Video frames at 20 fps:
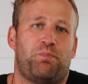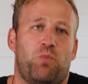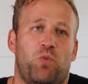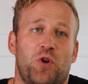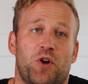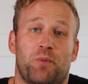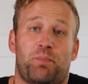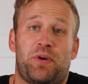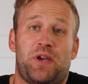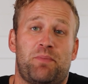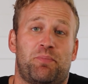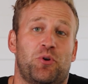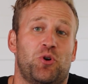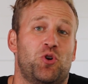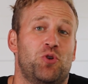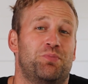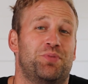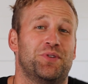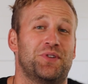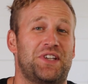we're people
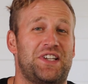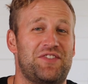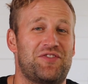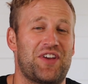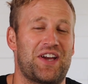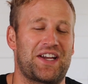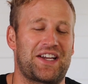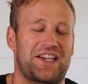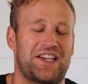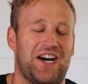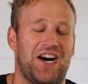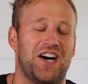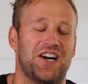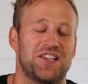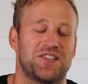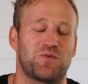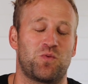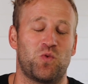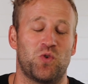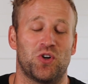who believe that
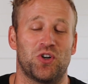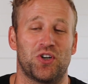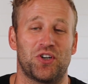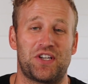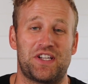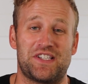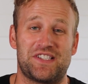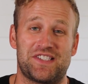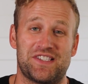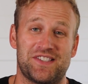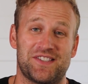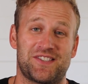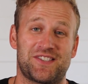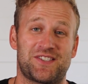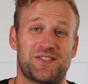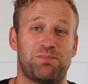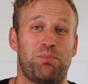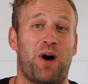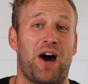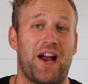God's word is
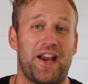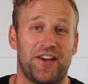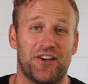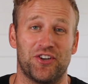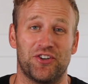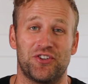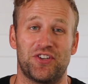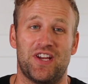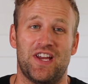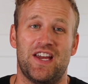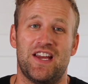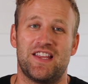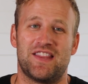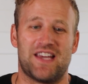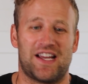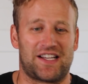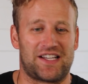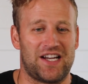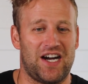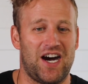inspired,
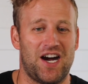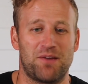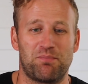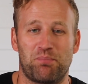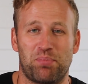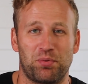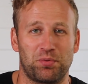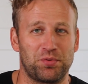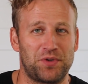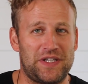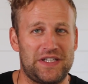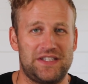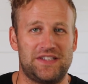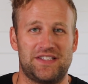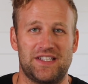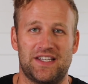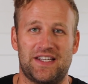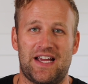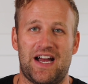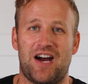that God
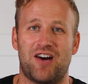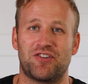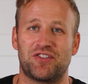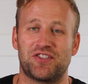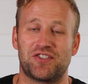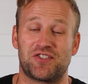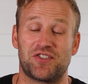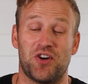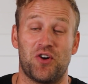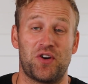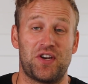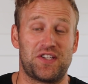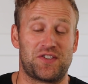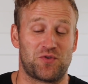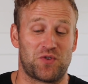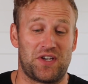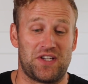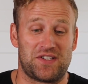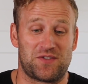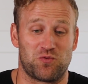breathed it out, and so
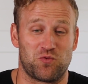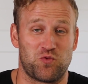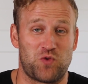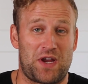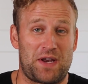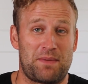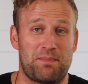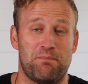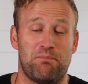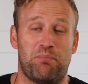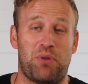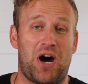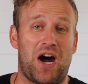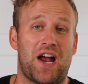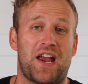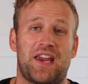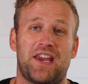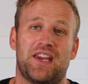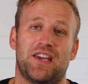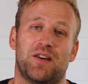it's written
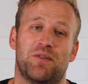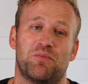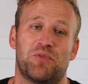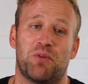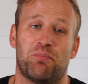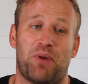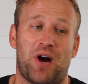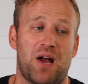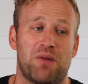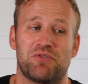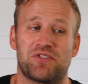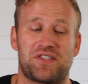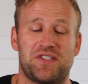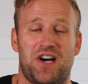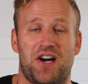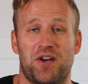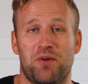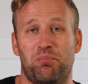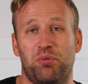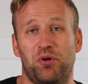by him. The Bible's
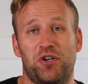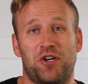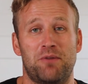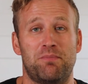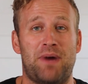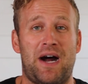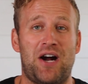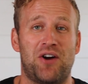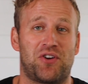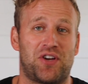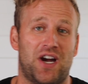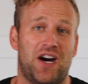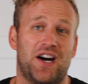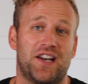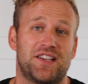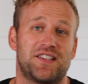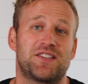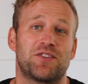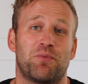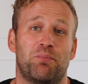not a book about
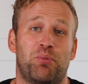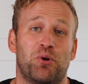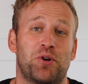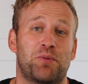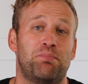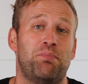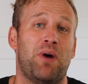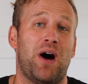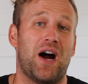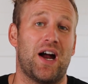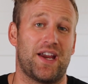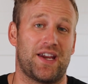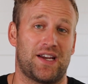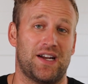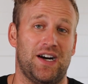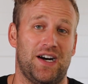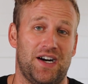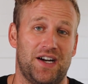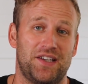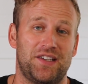God, it's a book by
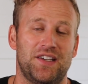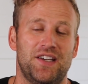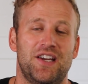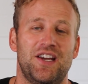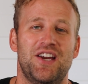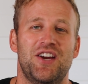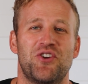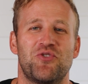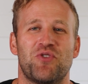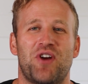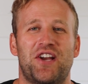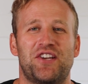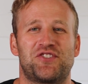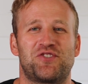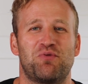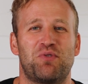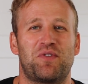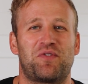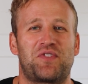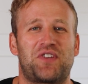God, right?
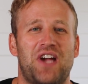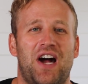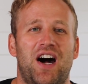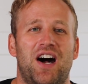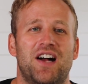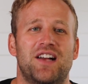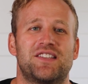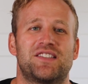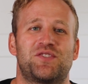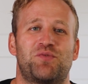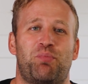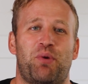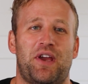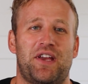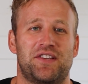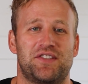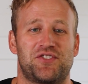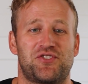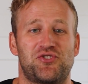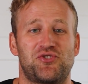So if God
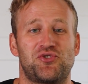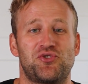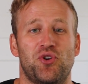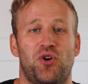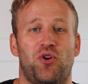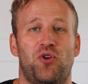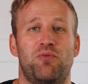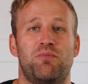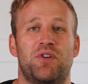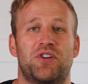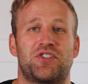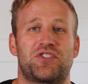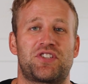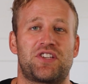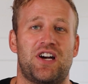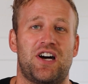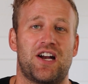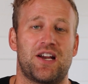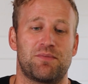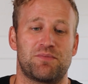spends so much
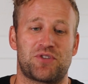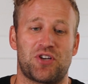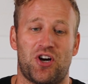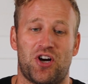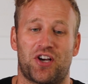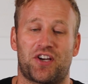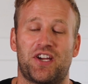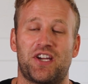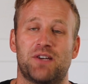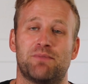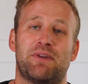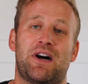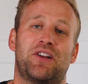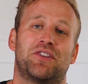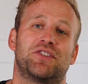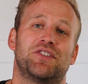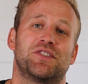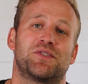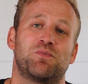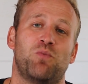time talking
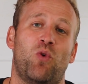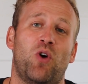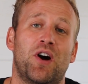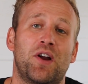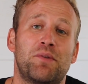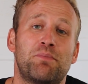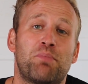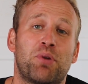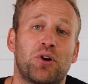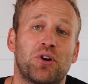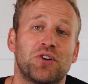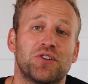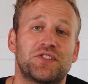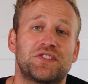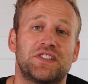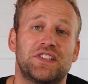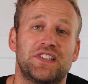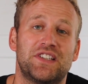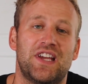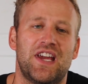about this one
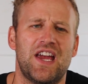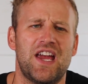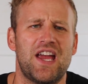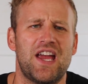person